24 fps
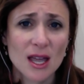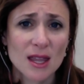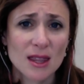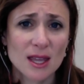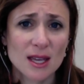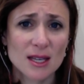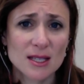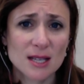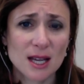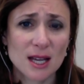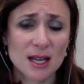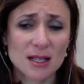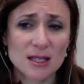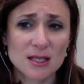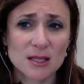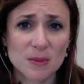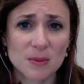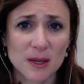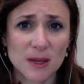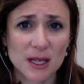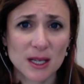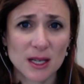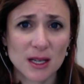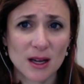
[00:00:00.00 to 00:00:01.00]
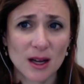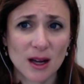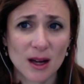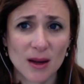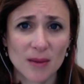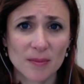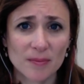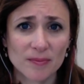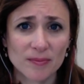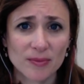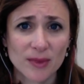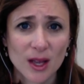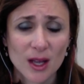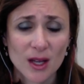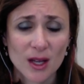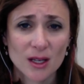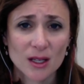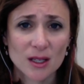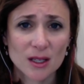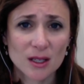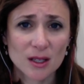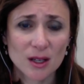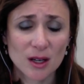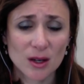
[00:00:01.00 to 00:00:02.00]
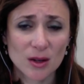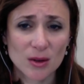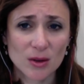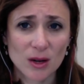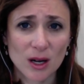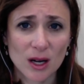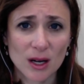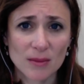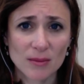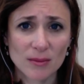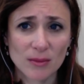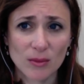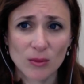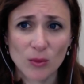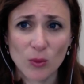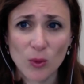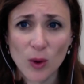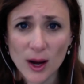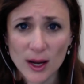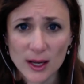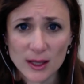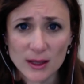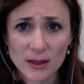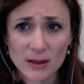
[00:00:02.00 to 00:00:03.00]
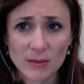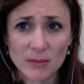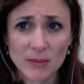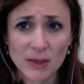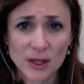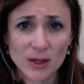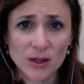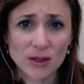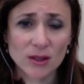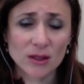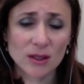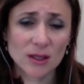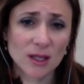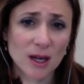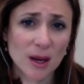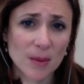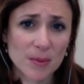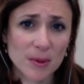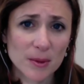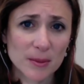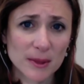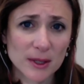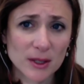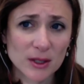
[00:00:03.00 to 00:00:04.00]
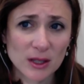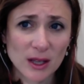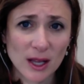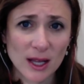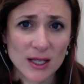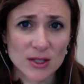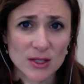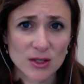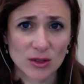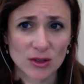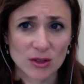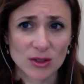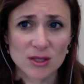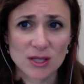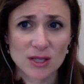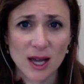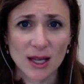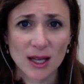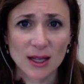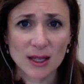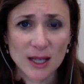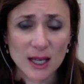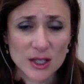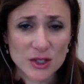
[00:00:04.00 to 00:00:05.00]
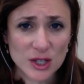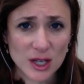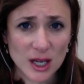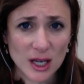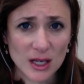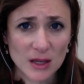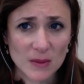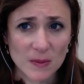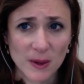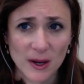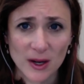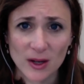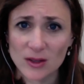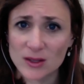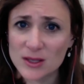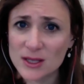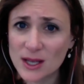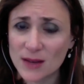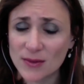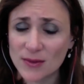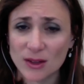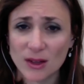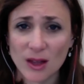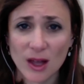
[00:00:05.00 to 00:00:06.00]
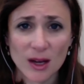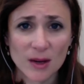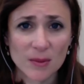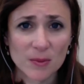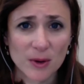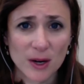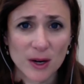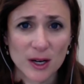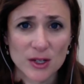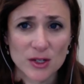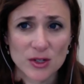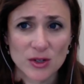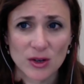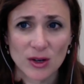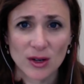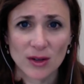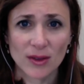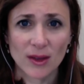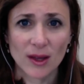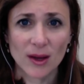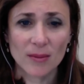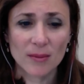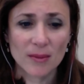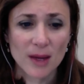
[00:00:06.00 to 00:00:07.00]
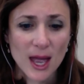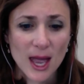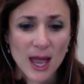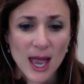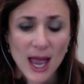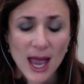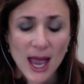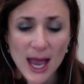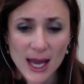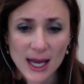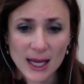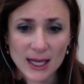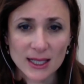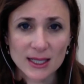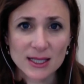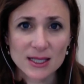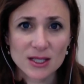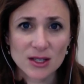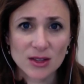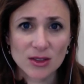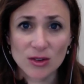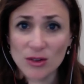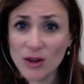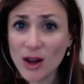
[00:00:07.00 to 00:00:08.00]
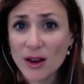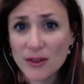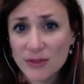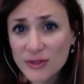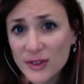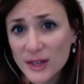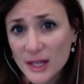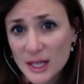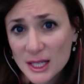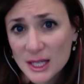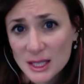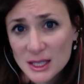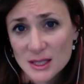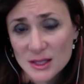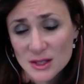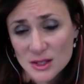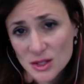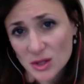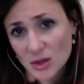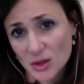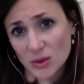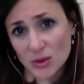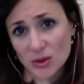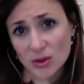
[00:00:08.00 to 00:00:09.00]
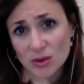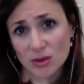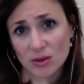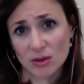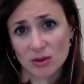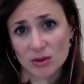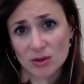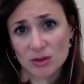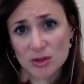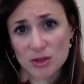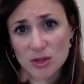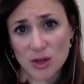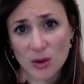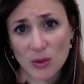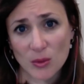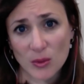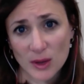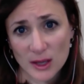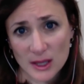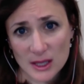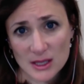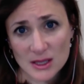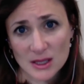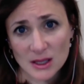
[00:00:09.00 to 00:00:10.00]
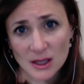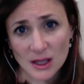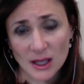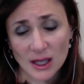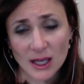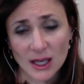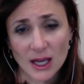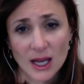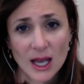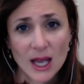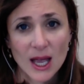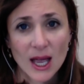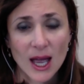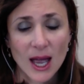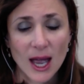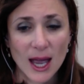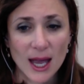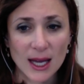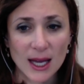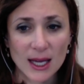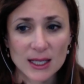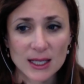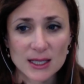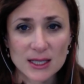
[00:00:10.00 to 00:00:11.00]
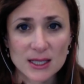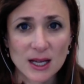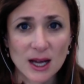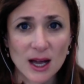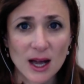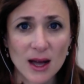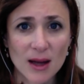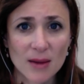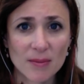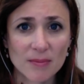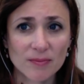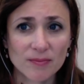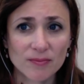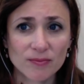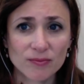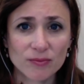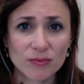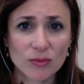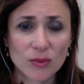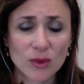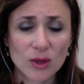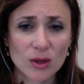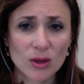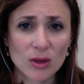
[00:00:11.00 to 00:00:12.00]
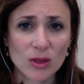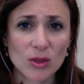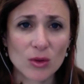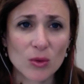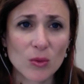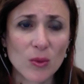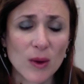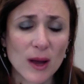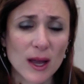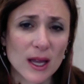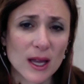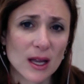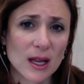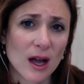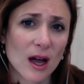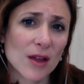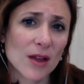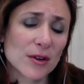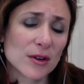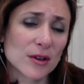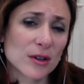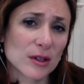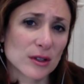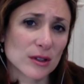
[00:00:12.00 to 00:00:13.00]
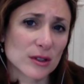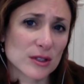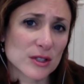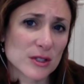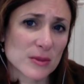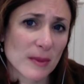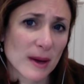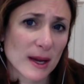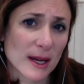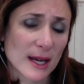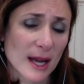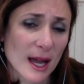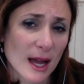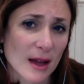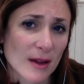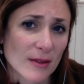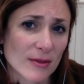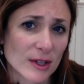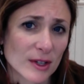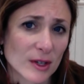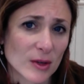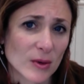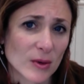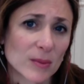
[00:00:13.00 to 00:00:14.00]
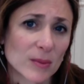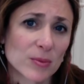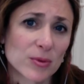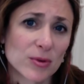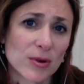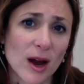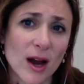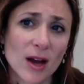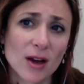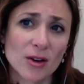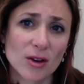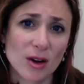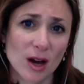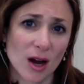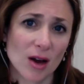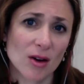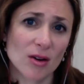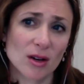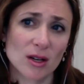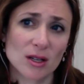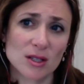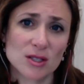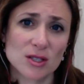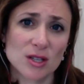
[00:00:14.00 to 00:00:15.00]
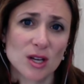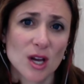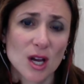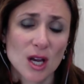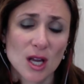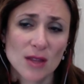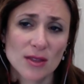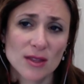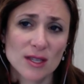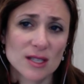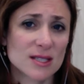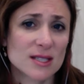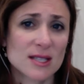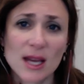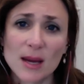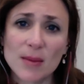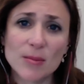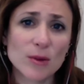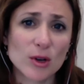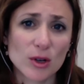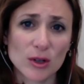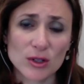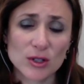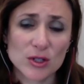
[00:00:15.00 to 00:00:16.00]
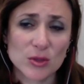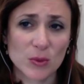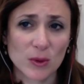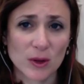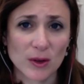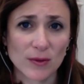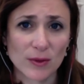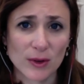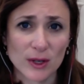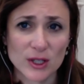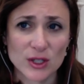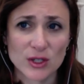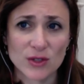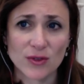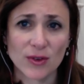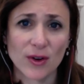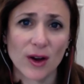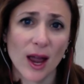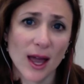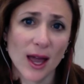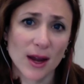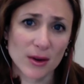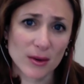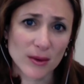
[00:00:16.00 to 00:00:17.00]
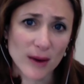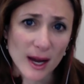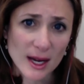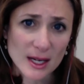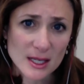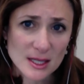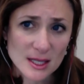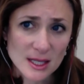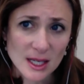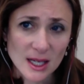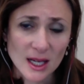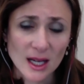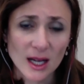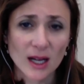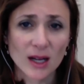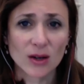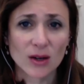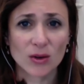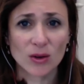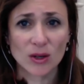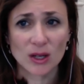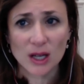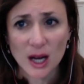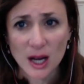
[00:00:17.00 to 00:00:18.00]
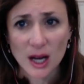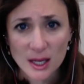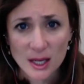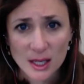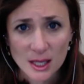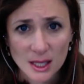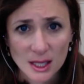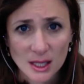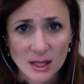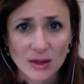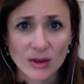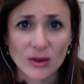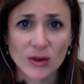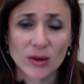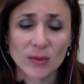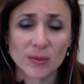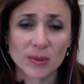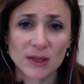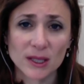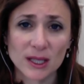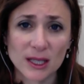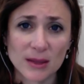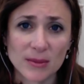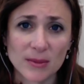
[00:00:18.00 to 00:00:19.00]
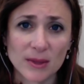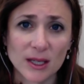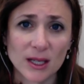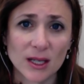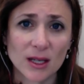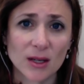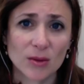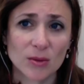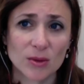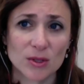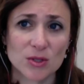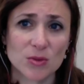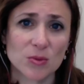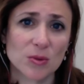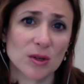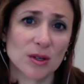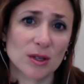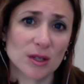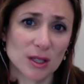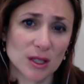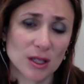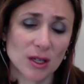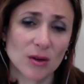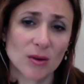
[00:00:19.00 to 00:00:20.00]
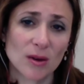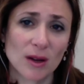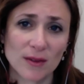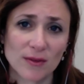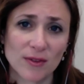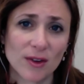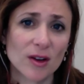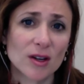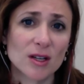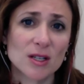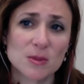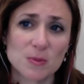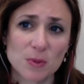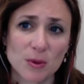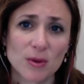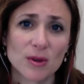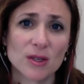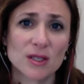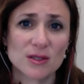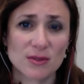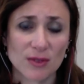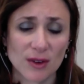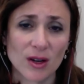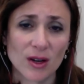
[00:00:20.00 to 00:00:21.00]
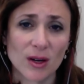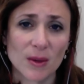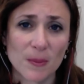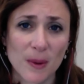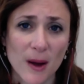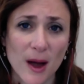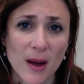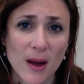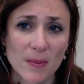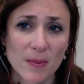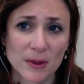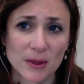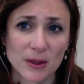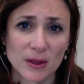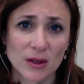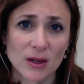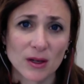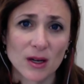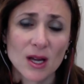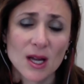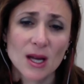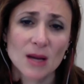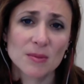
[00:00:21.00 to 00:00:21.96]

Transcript: They tend to be, um, you know, um, white, middle, and upper middle class girls, highly educated parents. They have a lot of pressure on them, and they're not fitting in in school so easily. And um, the way other girls might have, you prior eras, these same girls would have reached for anorexia or cutting or bulimia, which were, you know, at various points very popular.